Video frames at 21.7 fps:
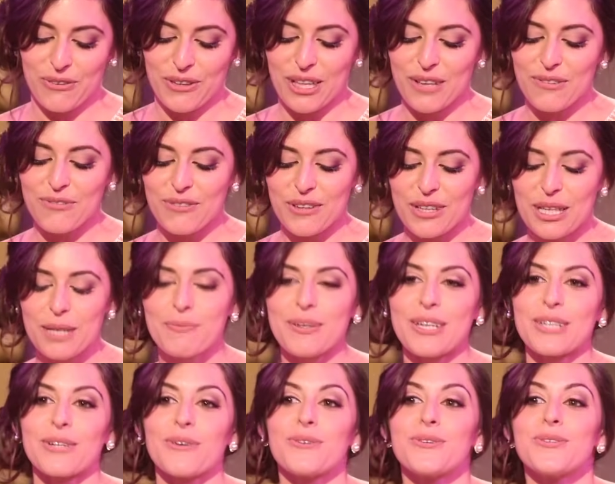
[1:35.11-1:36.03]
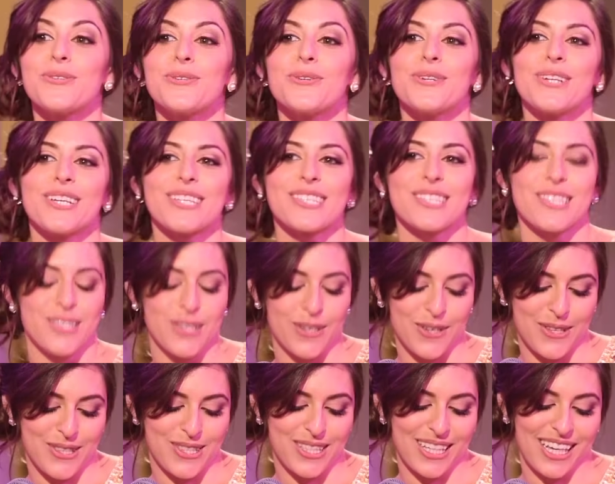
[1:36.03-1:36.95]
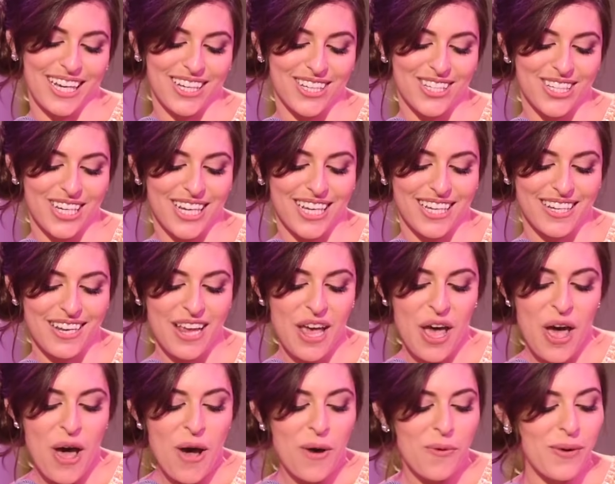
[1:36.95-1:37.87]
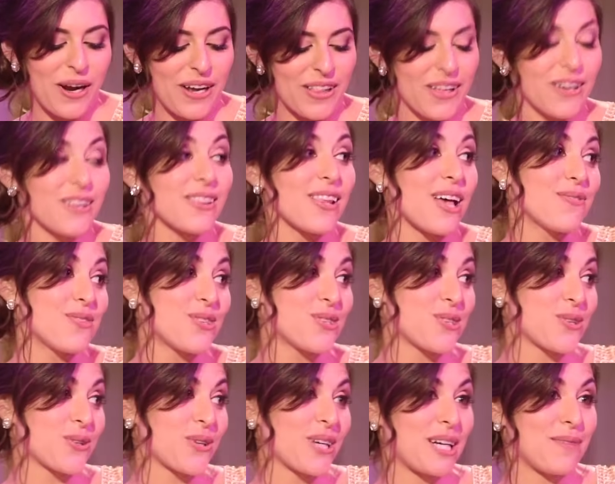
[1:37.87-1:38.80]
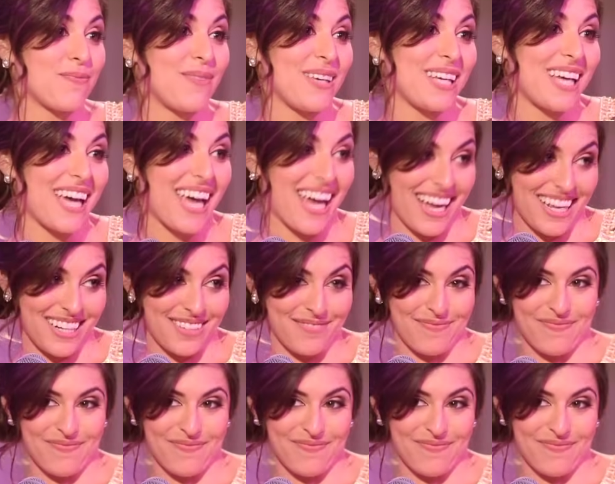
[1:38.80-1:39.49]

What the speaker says: for the Filipino Students Association where their love story began.